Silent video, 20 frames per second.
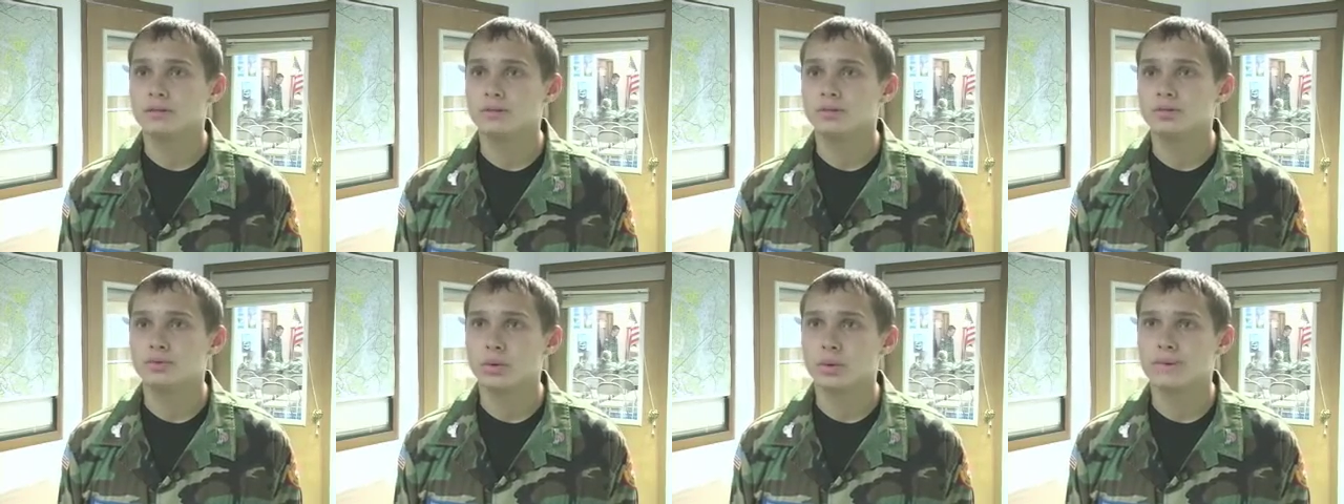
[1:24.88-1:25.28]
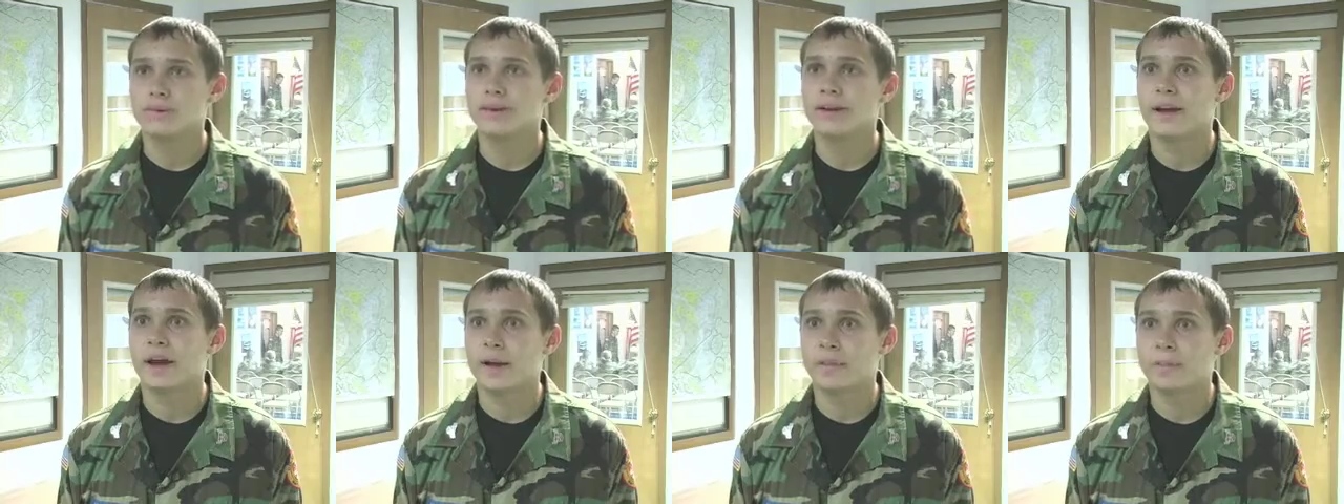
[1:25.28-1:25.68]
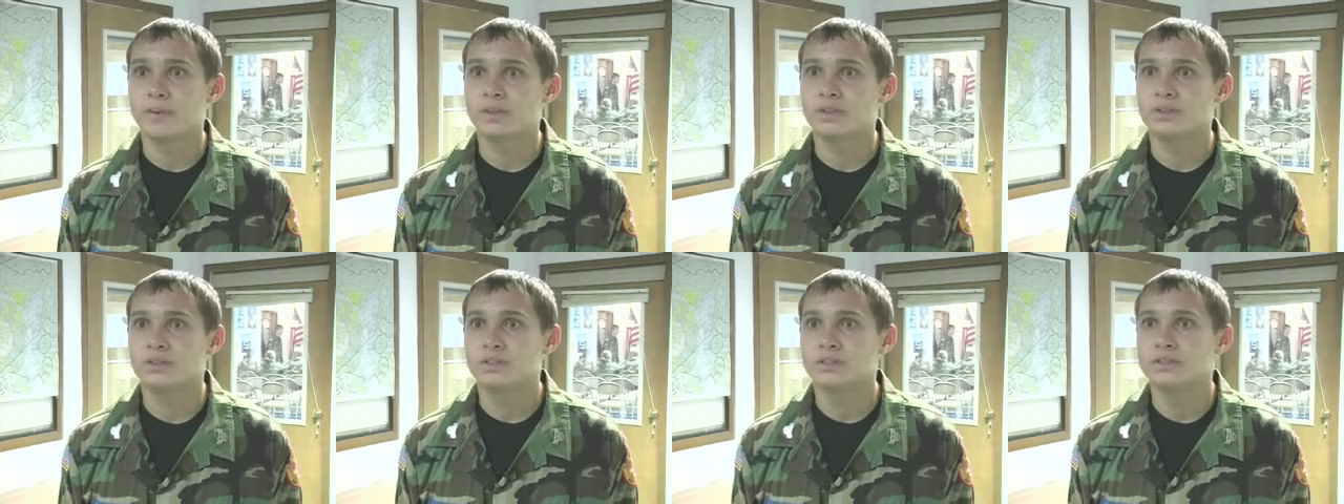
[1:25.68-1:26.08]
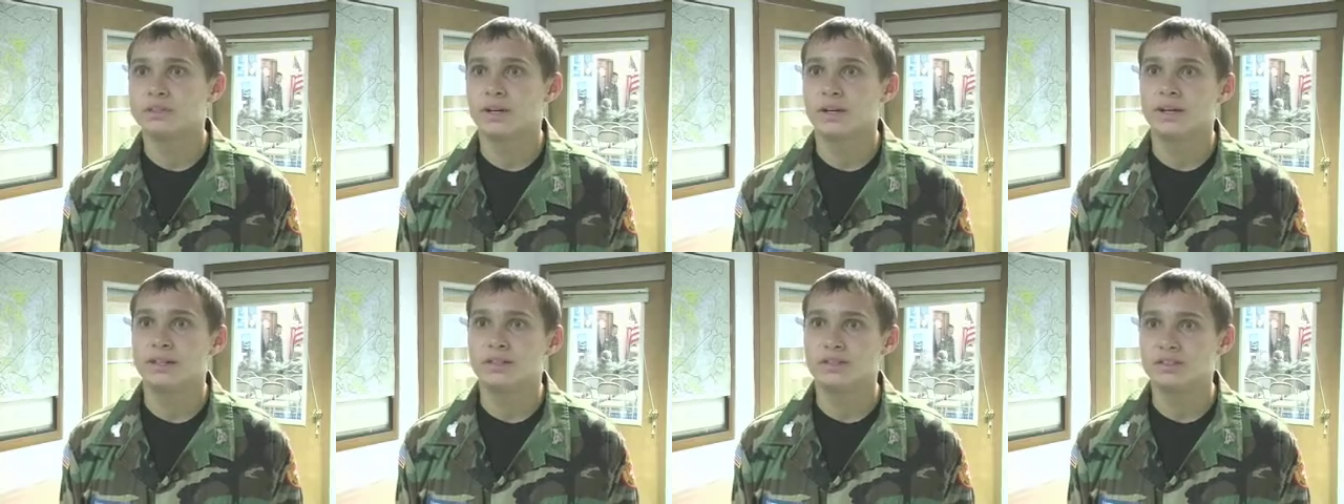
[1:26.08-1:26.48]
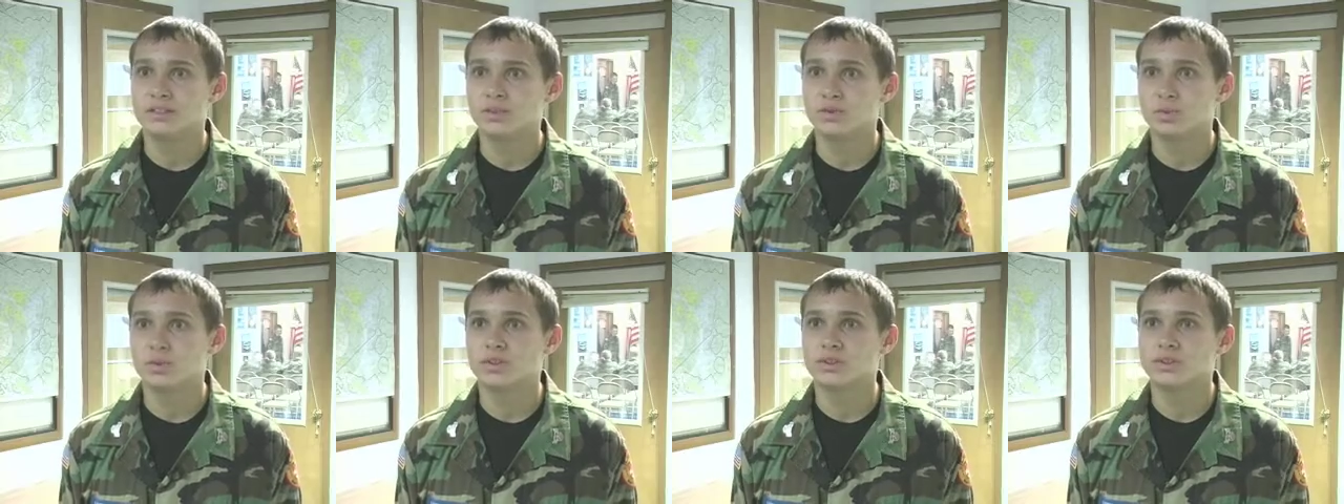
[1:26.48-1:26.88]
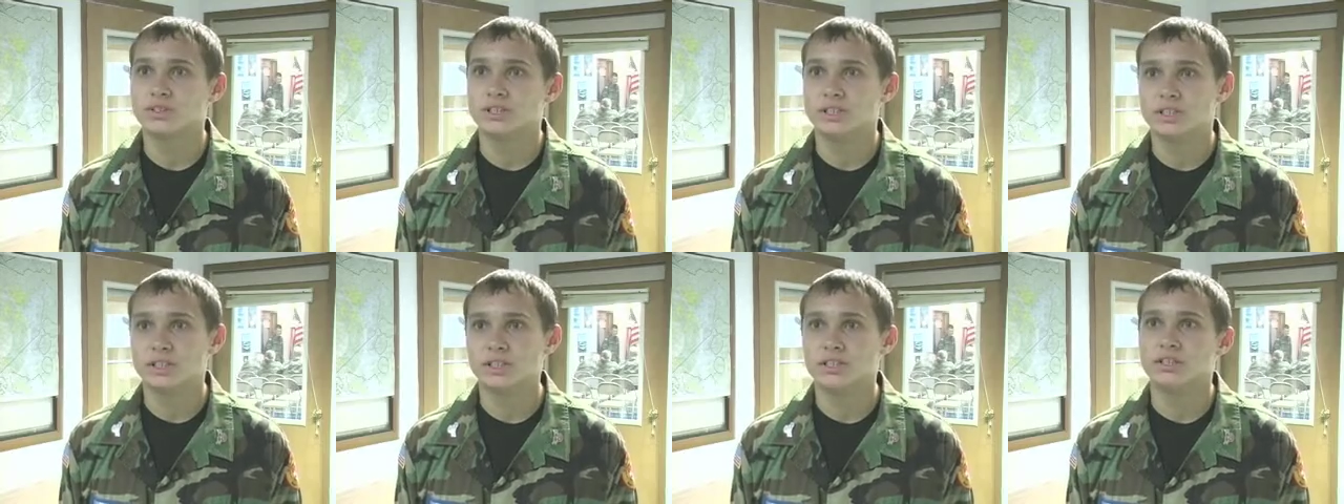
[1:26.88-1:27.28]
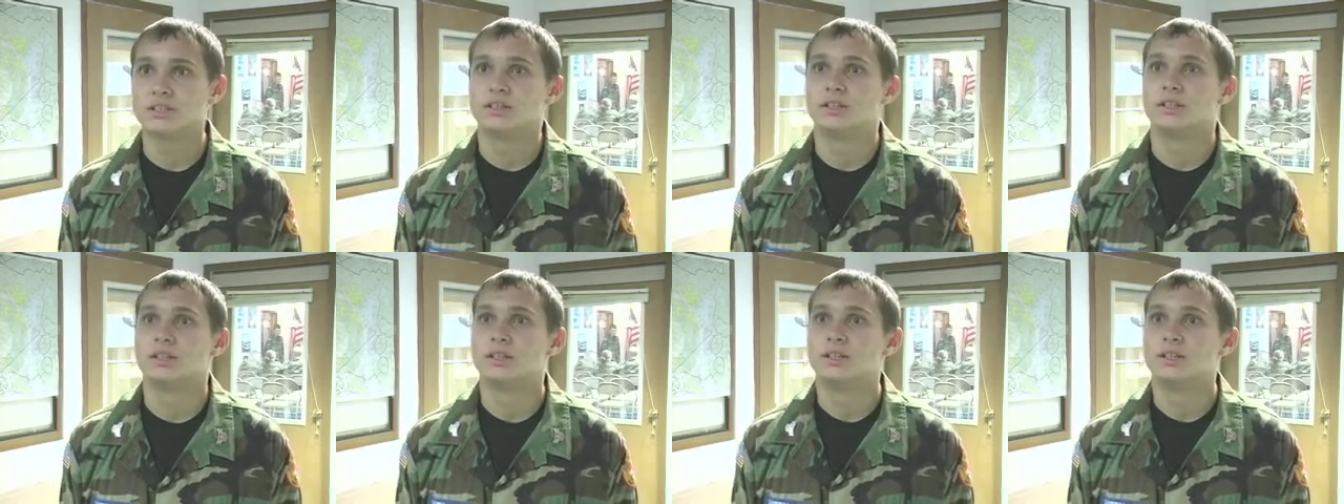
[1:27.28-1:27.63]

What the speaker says: normally happens at least once a year,